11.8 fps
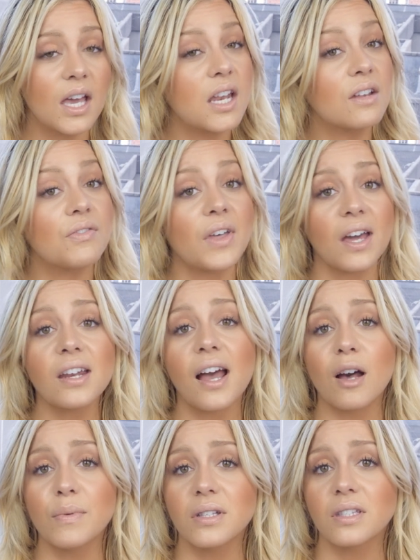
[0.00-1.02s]
And if that
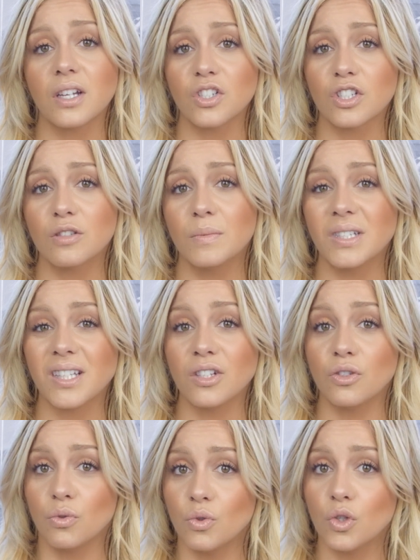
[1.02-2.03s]
happens, that just means that
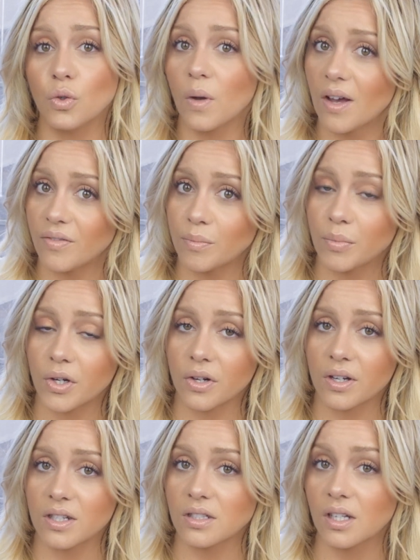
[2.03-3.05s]
you do have
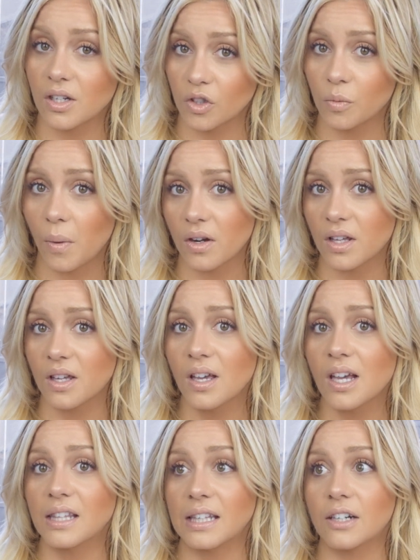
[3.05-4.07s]
impurities in your body
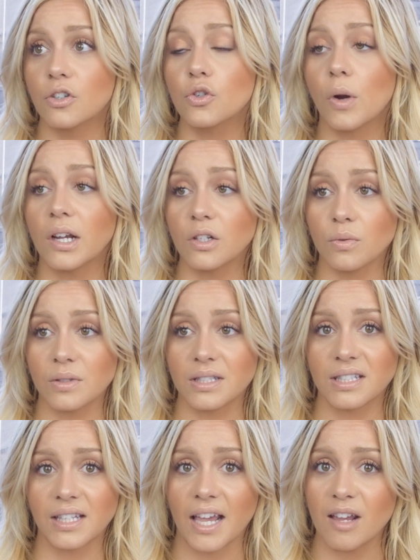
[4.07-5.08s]
that are trying to
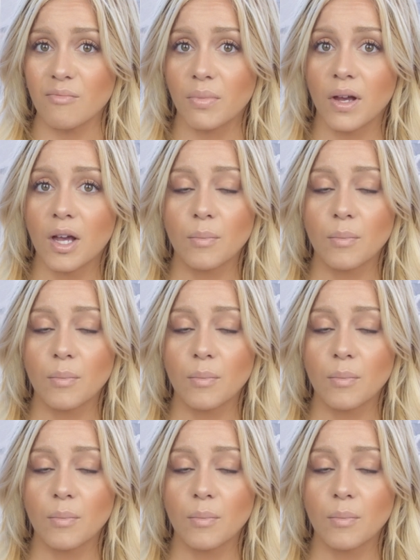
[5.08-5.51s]
escape.